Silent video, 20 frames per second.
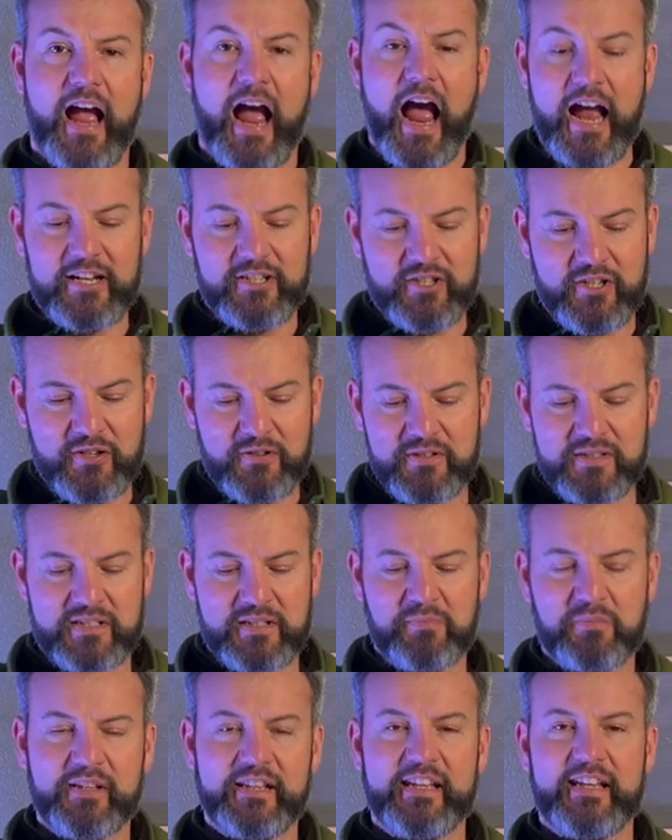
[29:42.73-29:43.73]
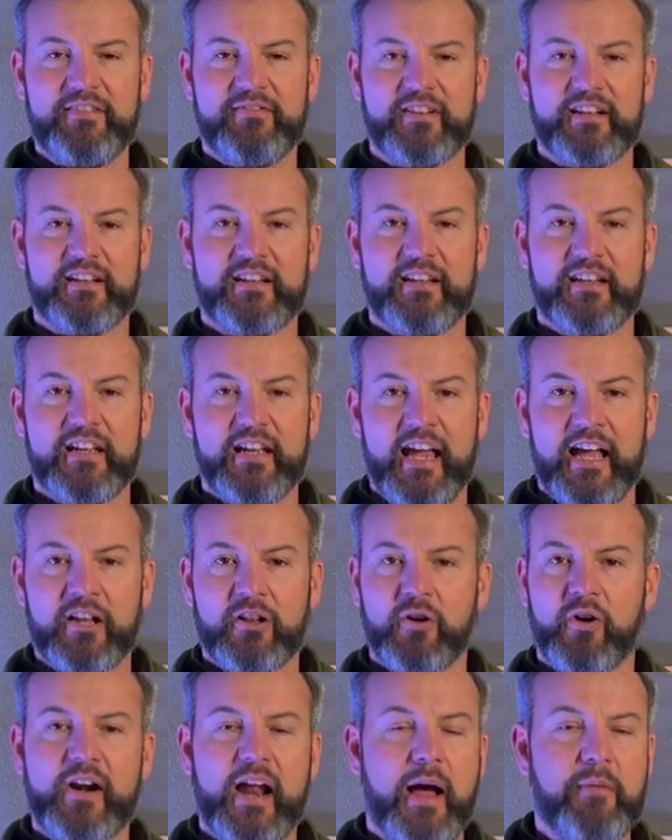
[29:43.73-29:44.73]
I choose to believe it. And
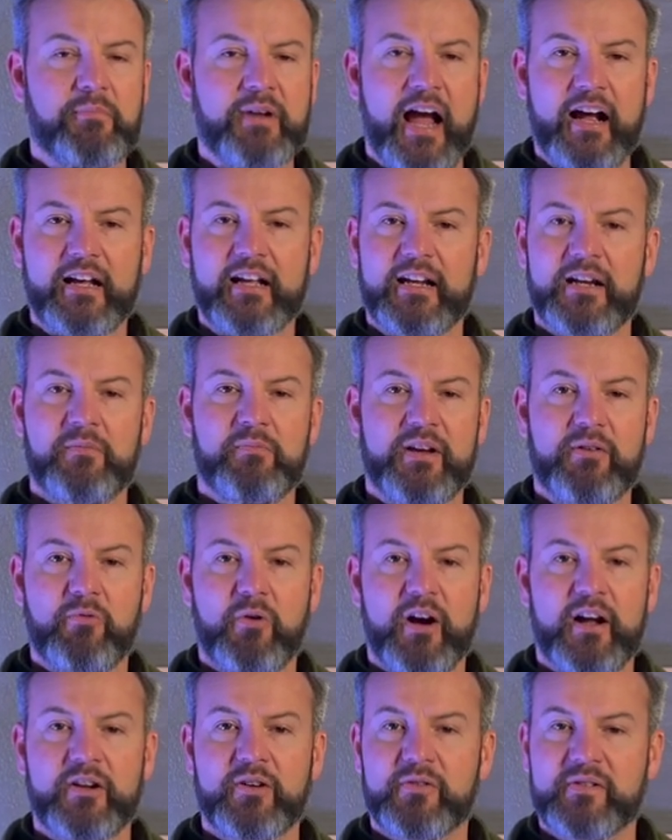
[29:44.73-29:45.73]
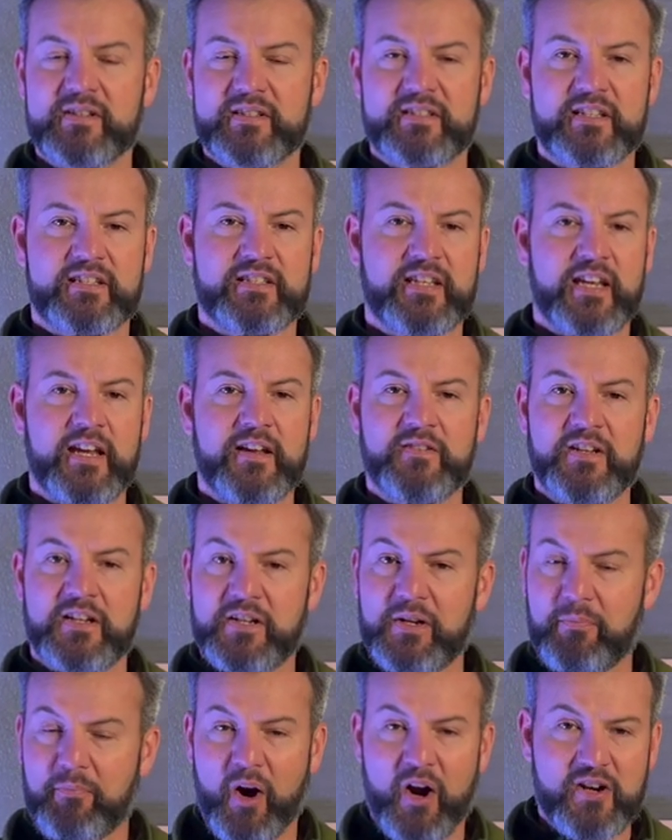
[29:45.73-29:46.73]
Lord, I'm not going to be one who is deceived and
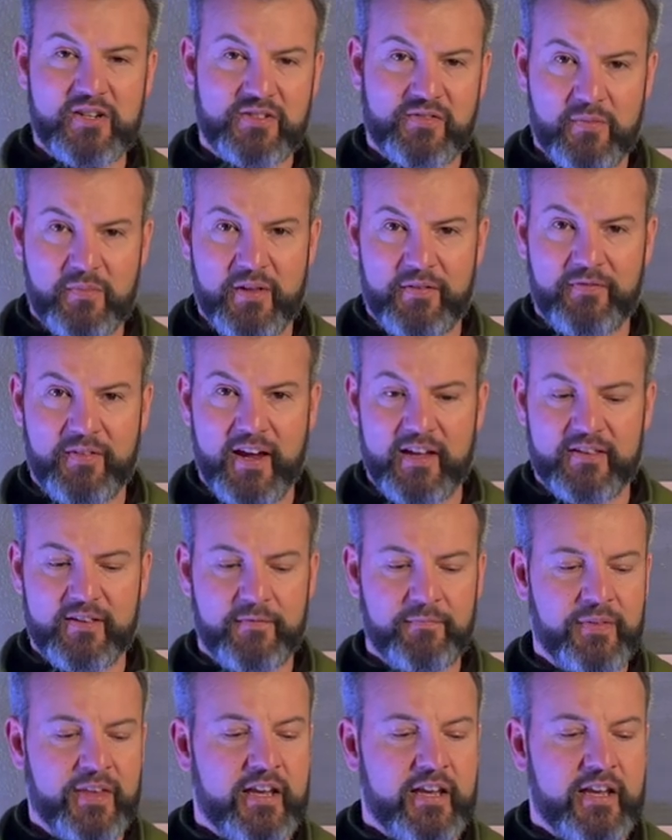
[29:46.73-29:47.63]
departs from the faith.